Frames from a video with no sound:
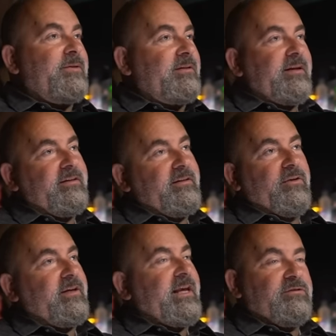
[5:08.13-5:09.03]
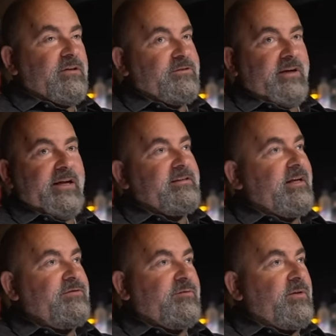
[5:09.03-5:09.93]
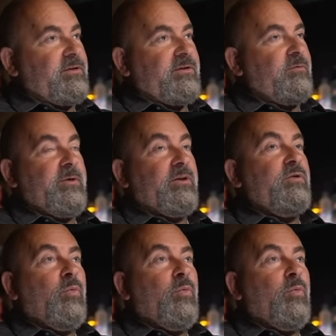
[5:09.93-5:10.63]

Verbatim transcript: And, and, you know, the case officer has to have some humility.